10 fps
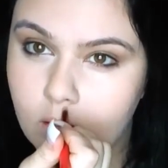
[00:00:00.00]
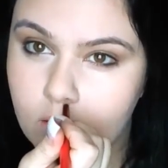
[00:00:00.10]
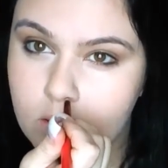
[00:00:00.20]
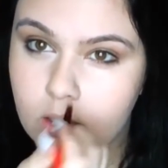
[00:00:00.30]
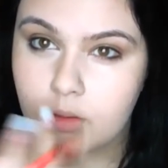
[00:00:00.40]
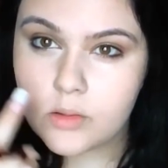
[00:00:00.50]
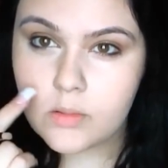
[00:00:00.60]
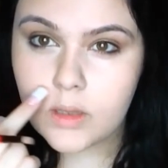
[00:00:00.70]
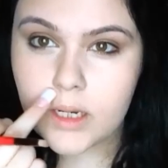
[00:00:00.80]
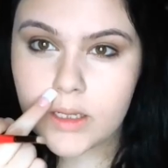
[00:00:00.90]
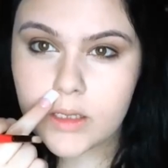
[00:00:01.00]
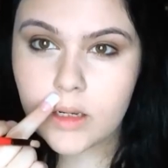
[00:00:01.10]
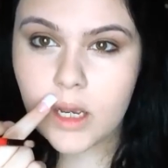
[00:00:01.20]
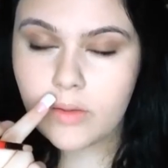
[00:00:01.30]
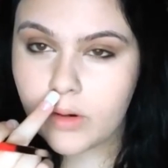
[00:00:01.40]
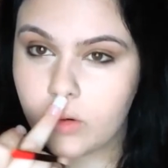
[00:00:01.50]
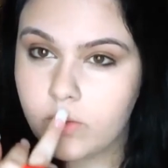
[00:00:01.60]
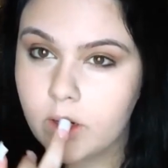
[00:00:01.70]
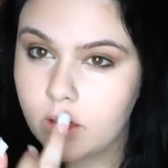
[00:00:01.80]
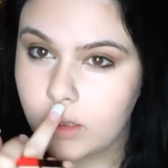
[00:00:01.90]
those little 2 lines that you have right
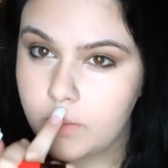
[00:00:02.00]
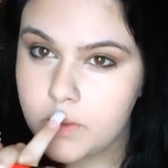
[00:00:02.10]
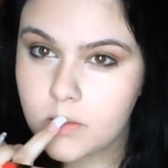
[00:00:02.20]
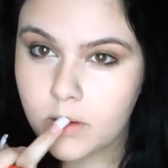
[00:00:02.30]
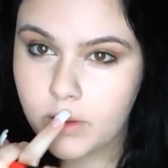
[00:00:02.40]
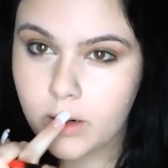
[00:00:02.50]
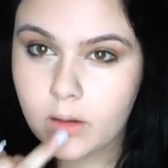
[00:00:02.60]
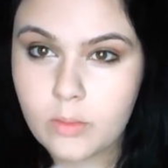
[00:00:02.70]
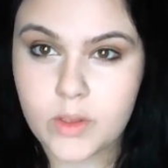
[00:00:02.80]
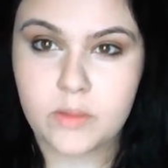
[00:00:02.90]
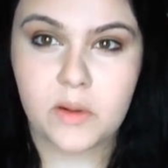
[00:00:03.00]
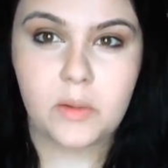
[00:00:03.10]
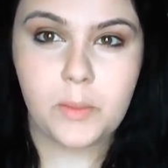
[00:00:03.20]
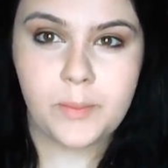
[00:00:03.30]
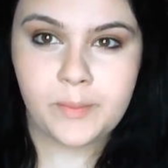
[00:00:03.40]
over your lips, right by your cupid's bow.